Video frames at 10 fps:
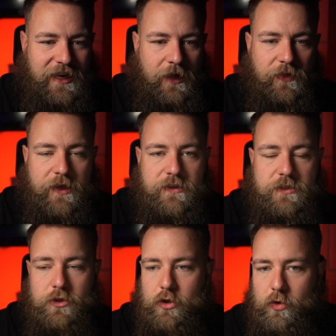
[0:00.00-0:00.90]
Now,
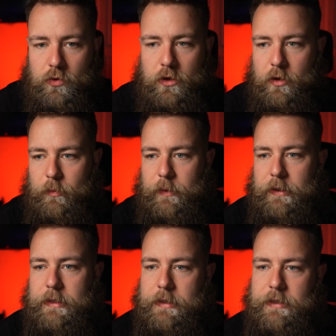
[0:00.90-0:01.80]
there's two
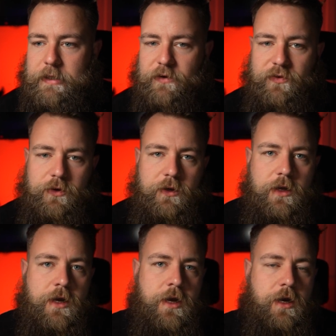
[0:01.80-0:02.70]
completely different
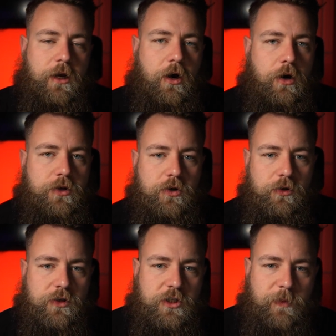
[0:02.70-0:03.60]
cars
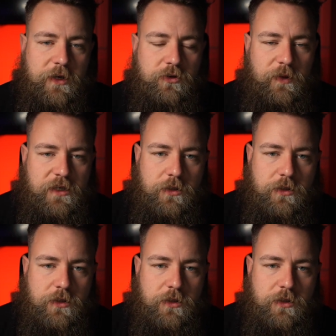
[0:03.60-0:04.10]
on the spectrum there.